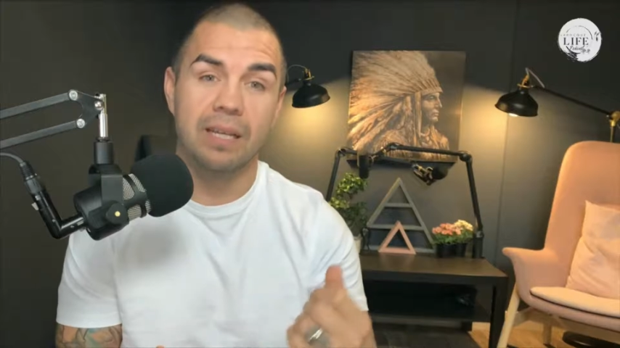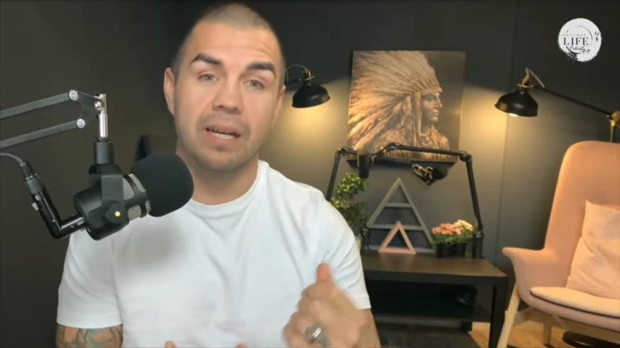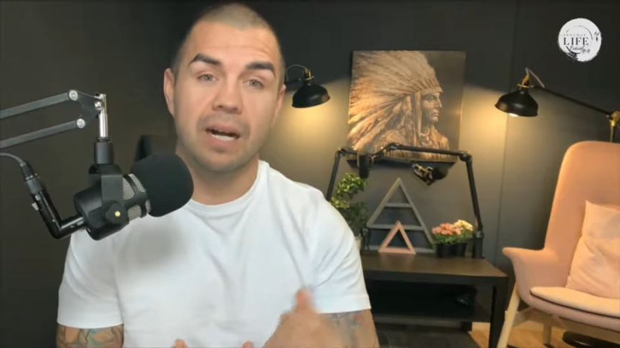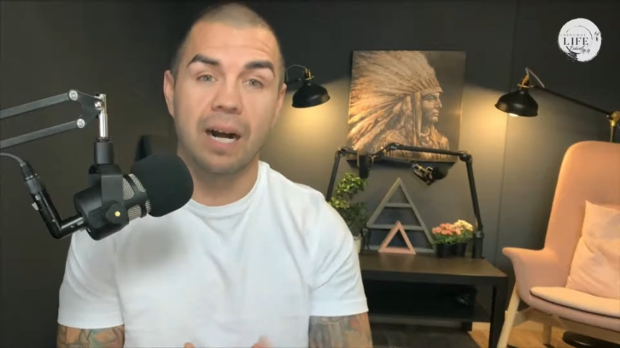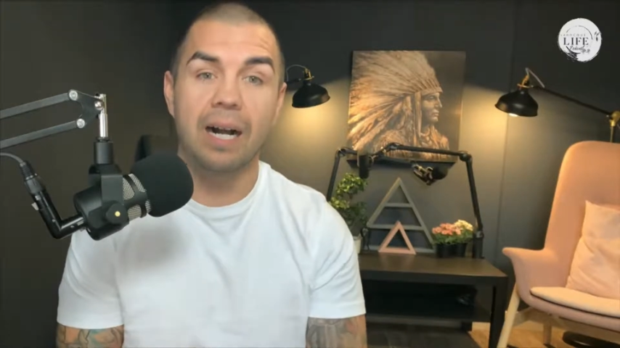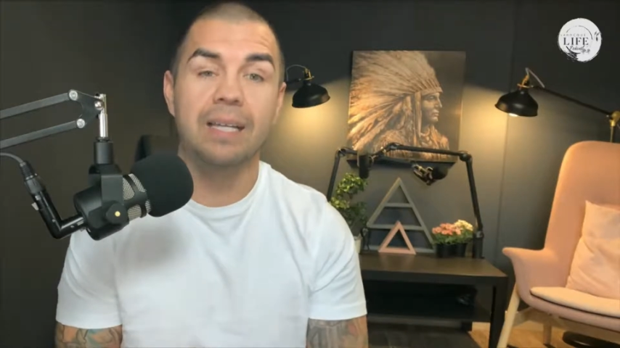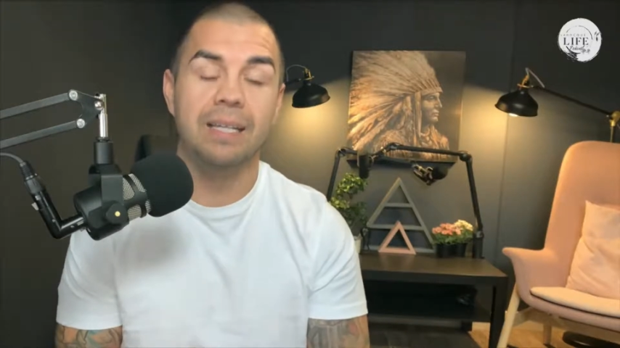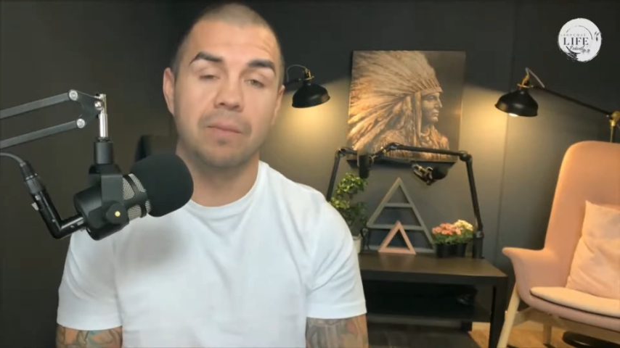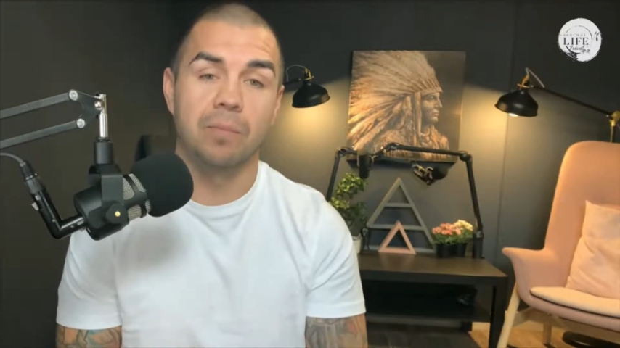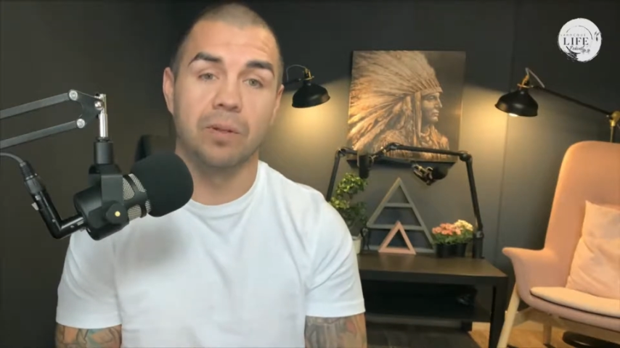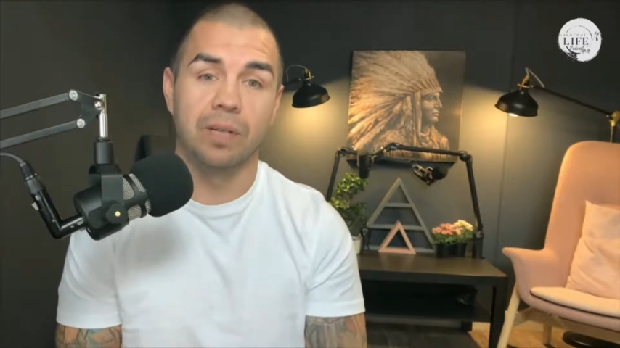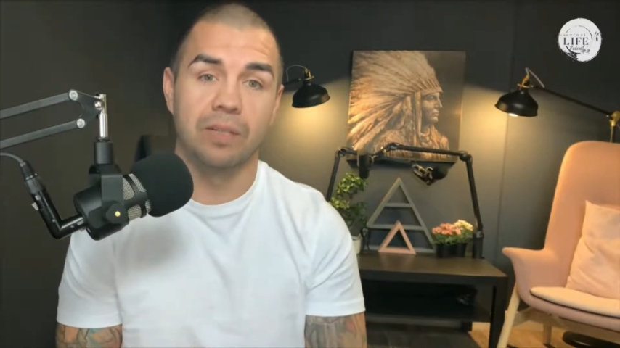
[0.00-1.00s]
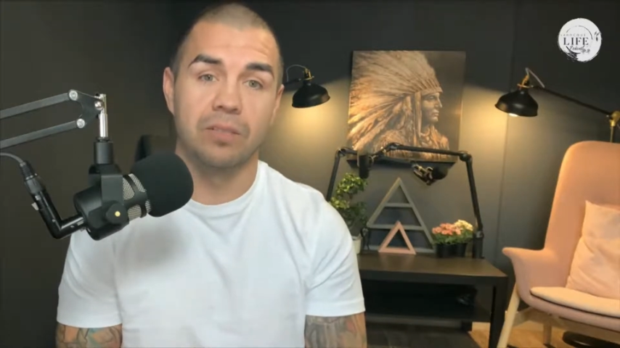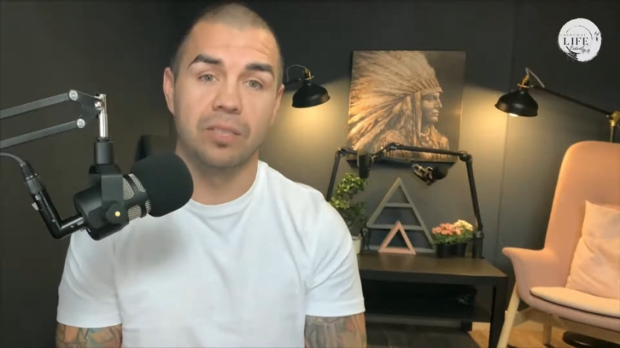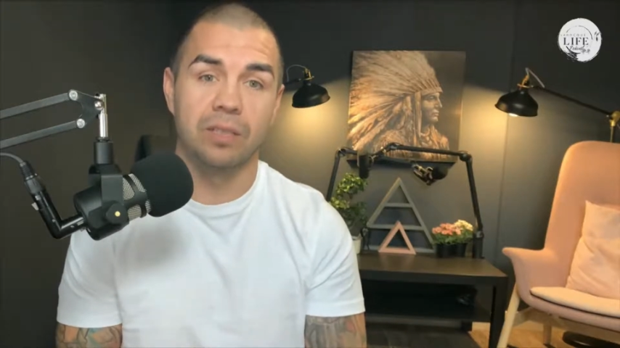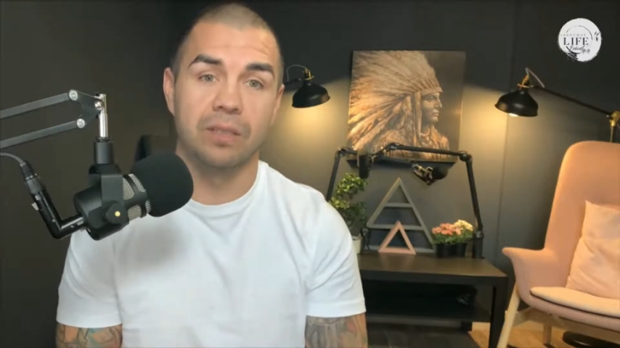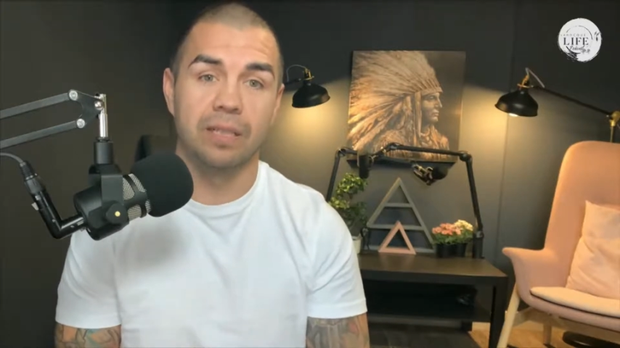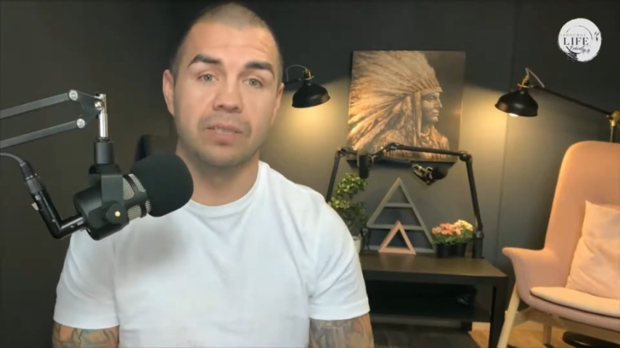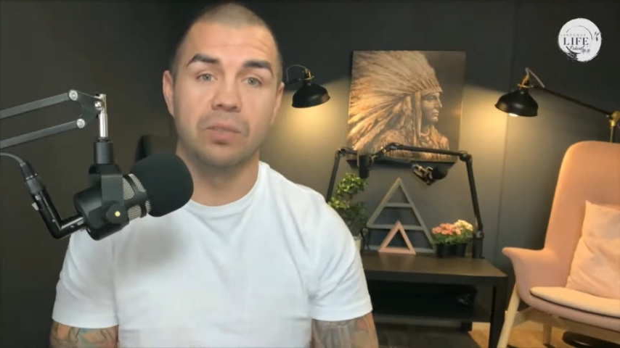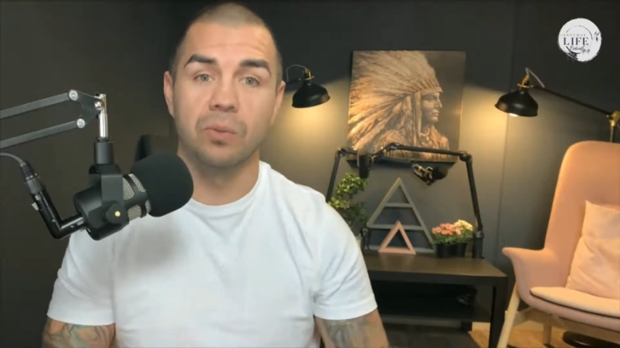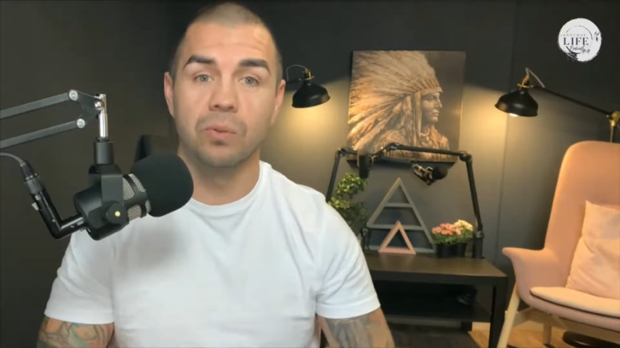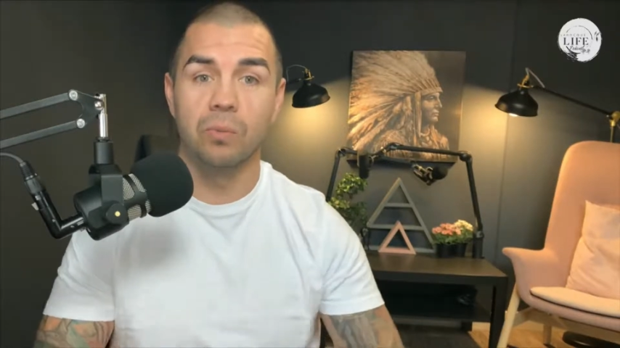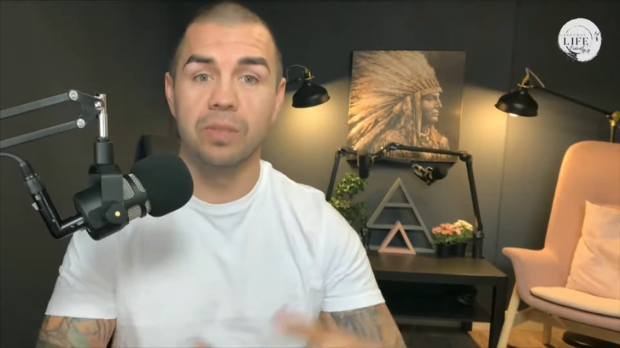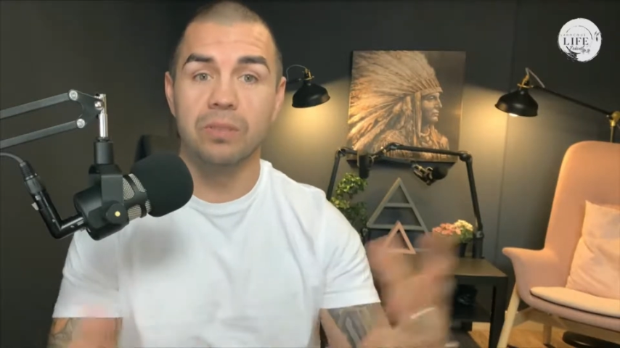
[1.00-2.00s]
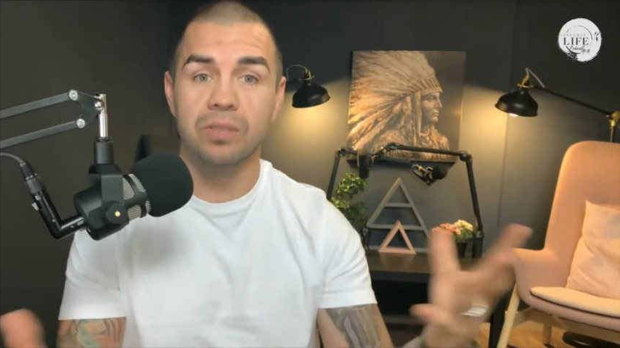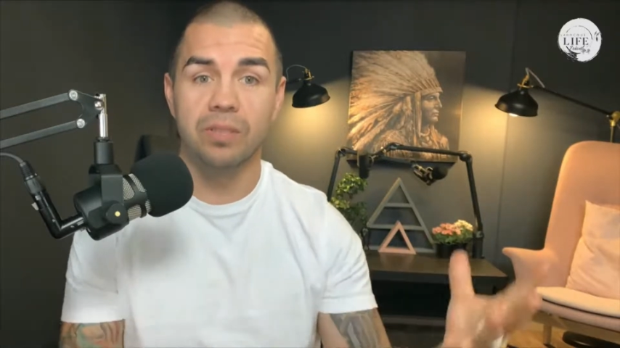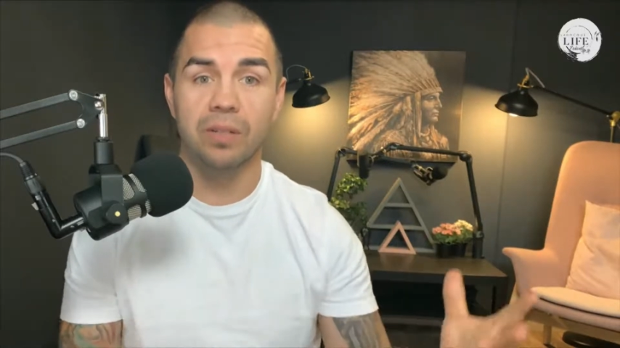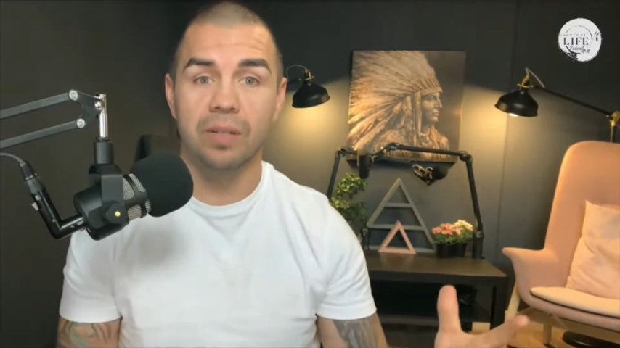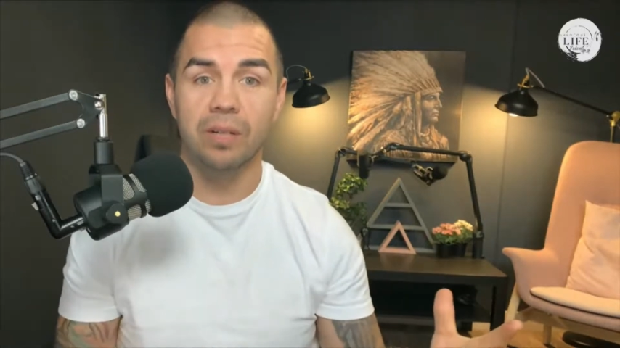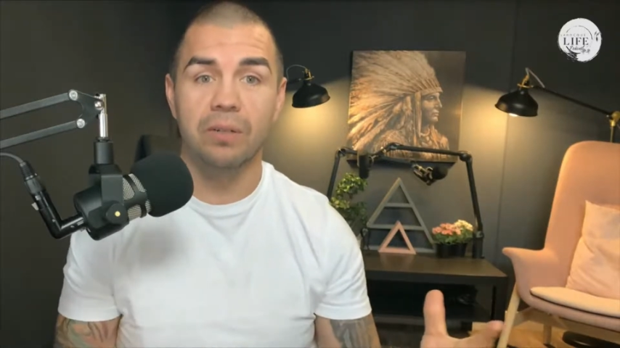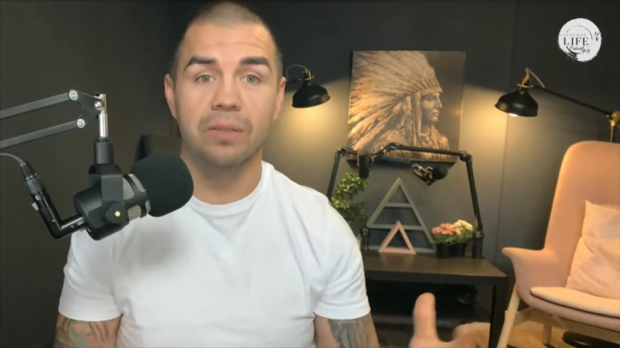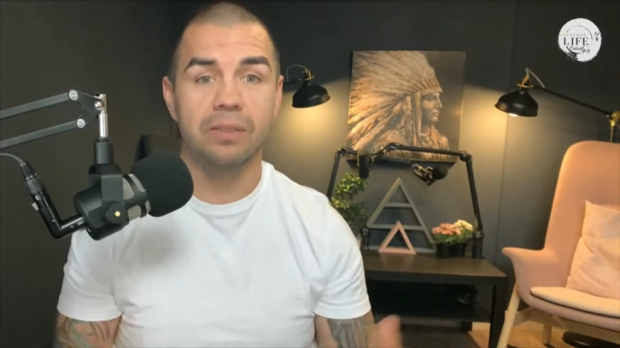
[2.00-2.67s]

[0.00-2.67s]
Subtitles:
I get more energy out of that. So when you start out,